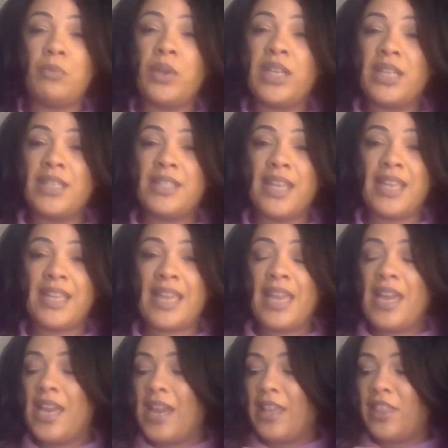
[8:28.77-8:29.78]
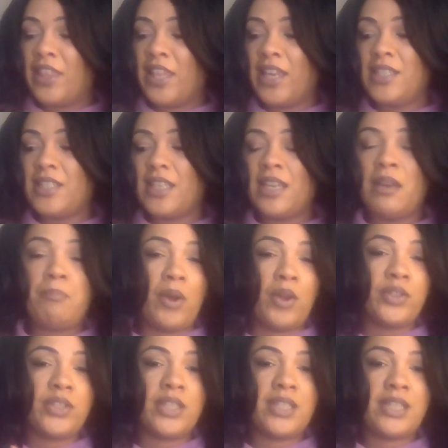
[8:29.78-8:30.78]
We can take things in a
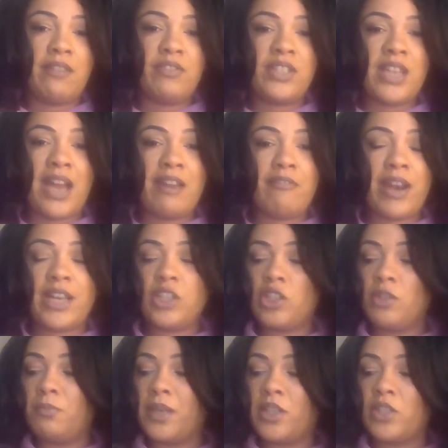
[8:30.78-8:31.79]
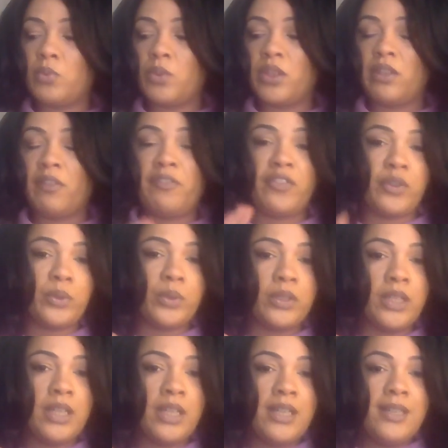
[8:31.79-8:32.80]
positive direction because with the
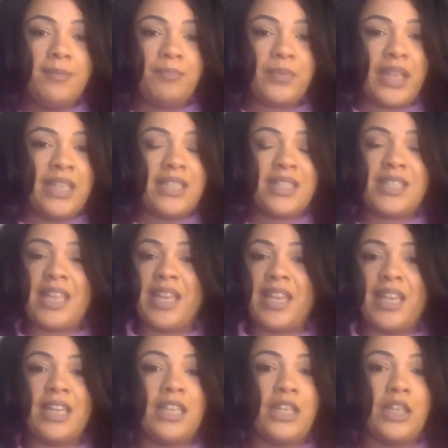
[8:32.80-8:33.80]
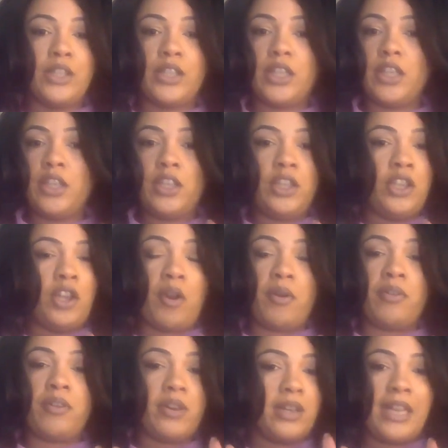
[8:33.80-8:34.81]
fool, it's saying, look,
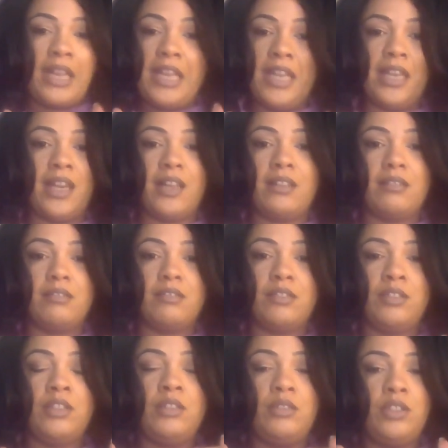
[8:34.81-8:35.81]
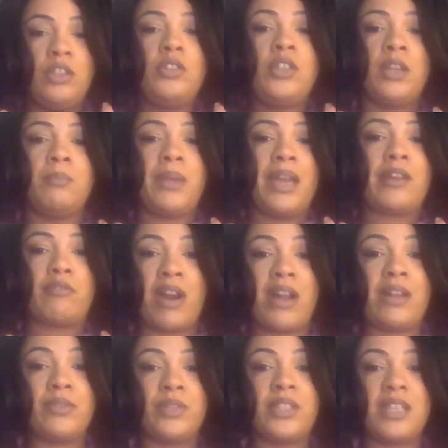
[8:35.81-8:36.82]
you're here. You, you can be at
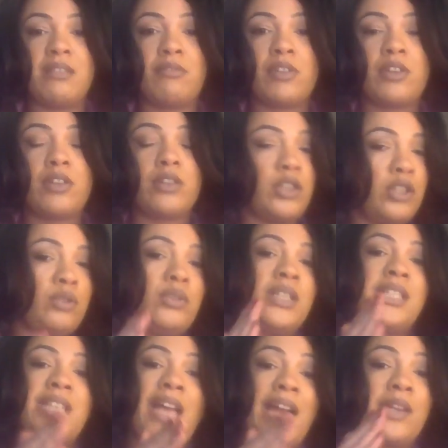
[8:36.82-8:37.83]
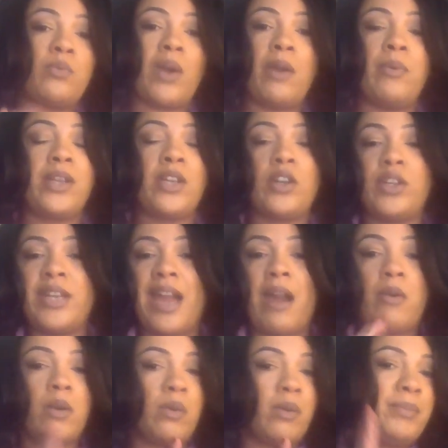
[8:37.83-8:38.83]
ground zero. You decide where we go
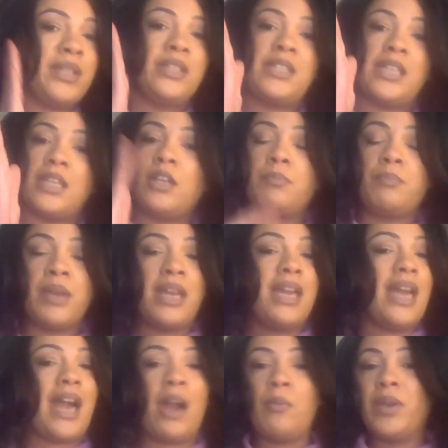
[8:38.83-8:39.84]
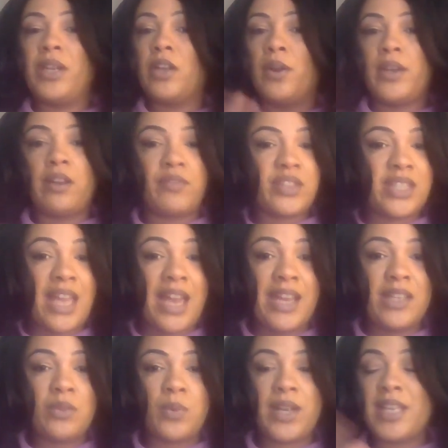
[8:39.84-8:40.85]
now. Are we building up? Are we going off
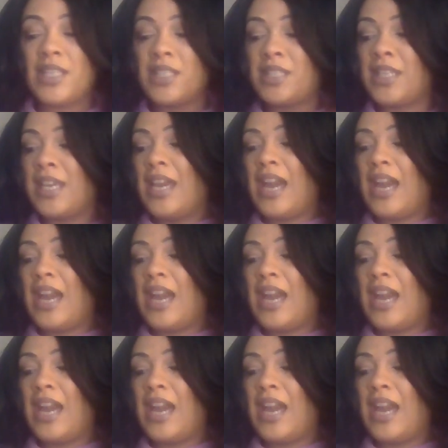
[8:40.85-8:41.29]
sideways?